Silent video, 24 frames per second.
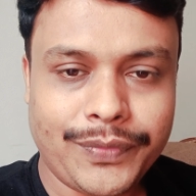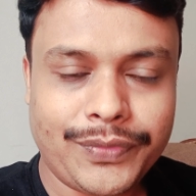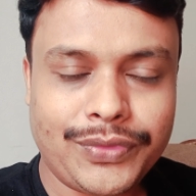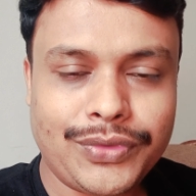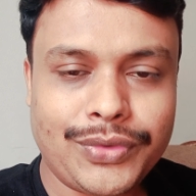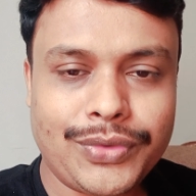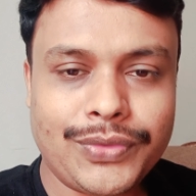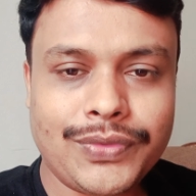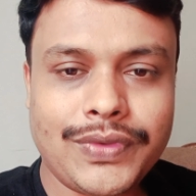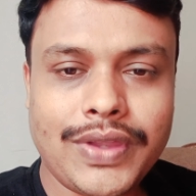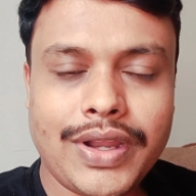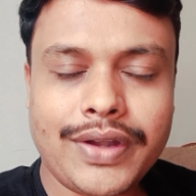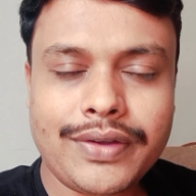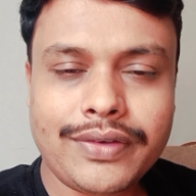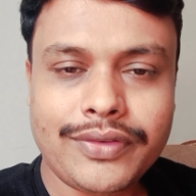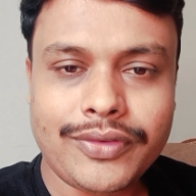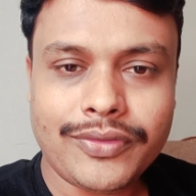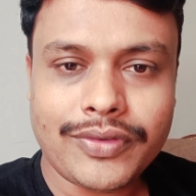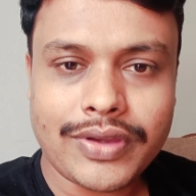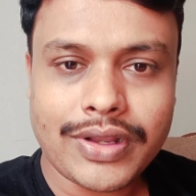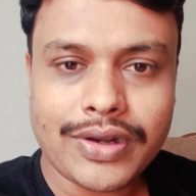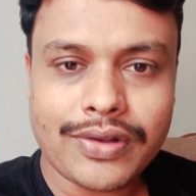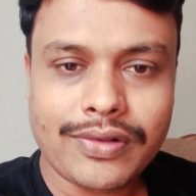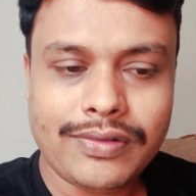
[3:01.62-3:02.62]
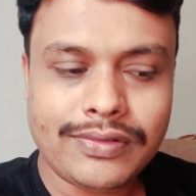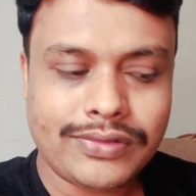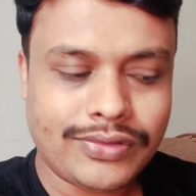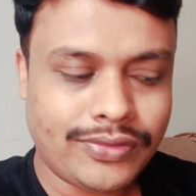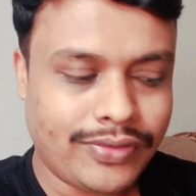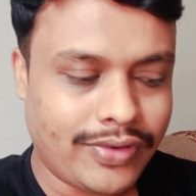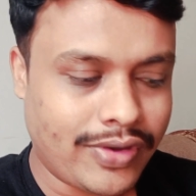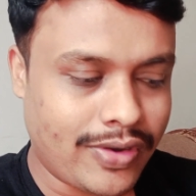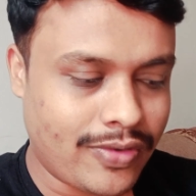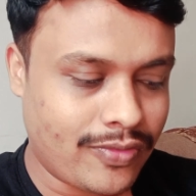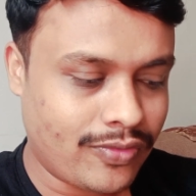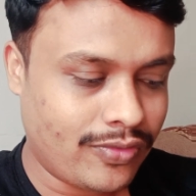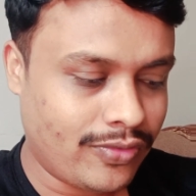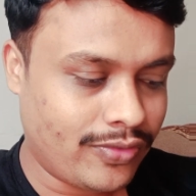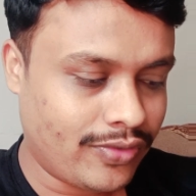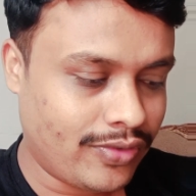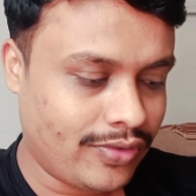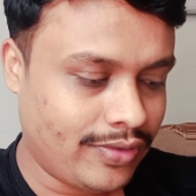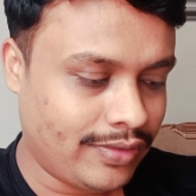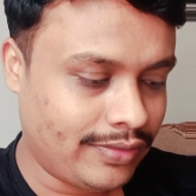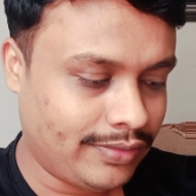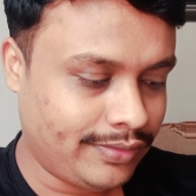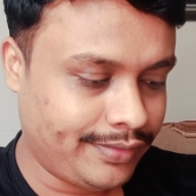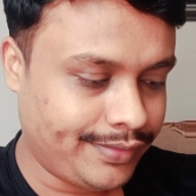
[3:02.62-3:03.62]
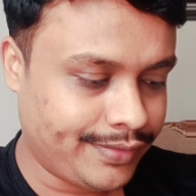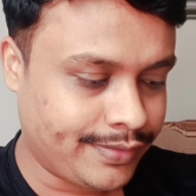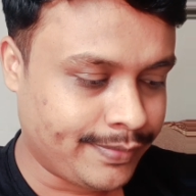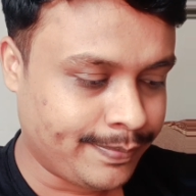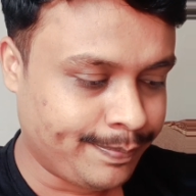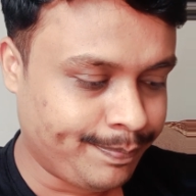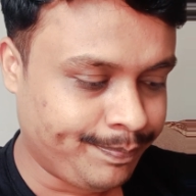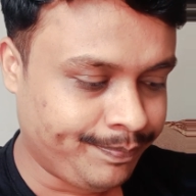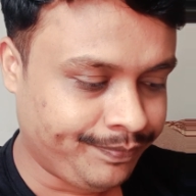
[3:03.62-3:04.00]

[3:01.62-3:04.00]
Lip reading: through that you can also download all those.